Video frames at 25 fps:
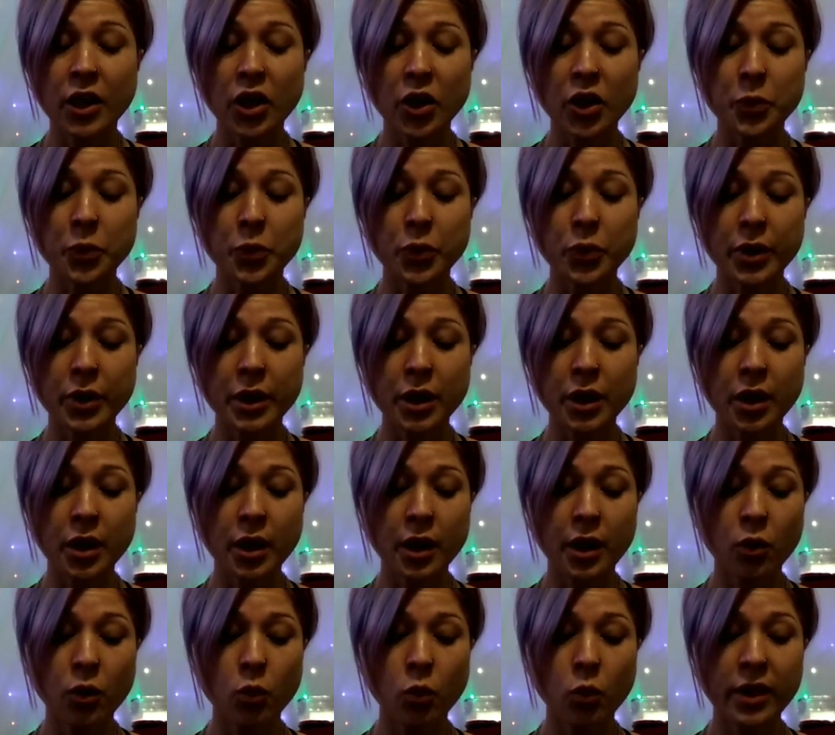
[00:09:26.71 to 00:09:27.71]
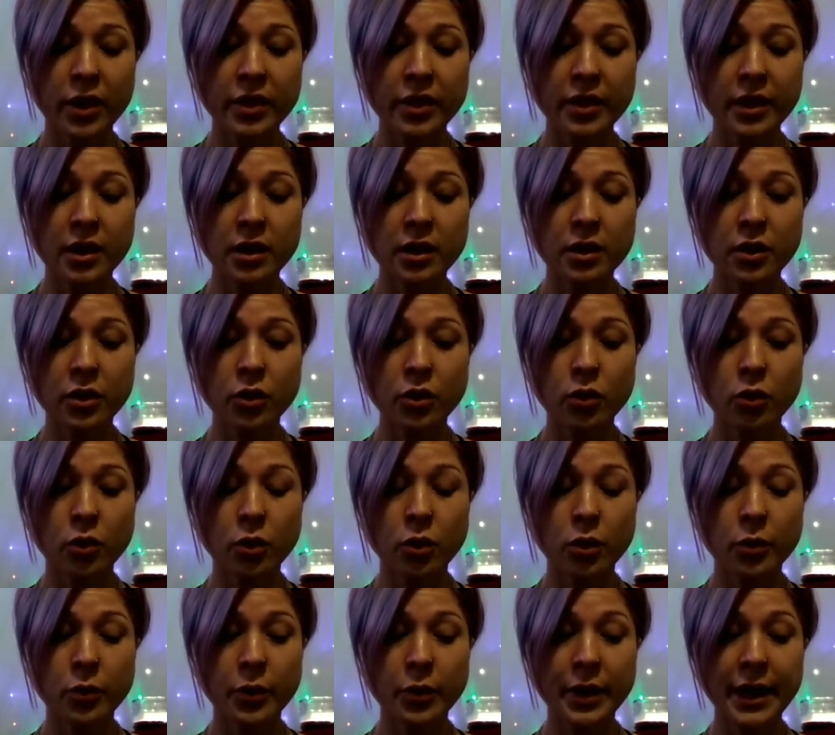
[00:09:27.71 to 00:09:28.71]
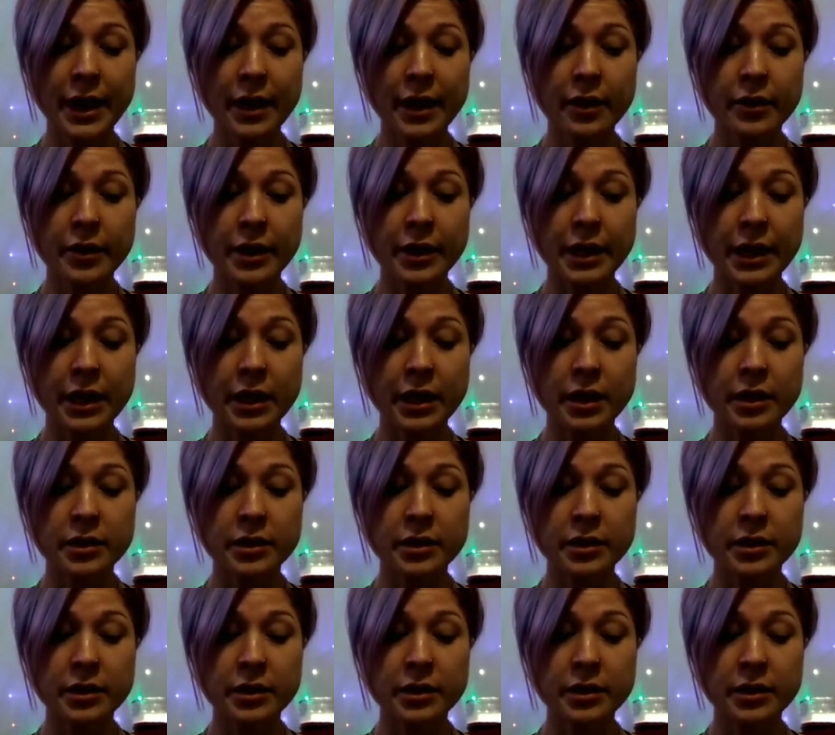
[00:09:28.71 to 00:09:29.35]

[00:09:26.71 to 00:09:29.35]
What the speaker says: and bring within your reality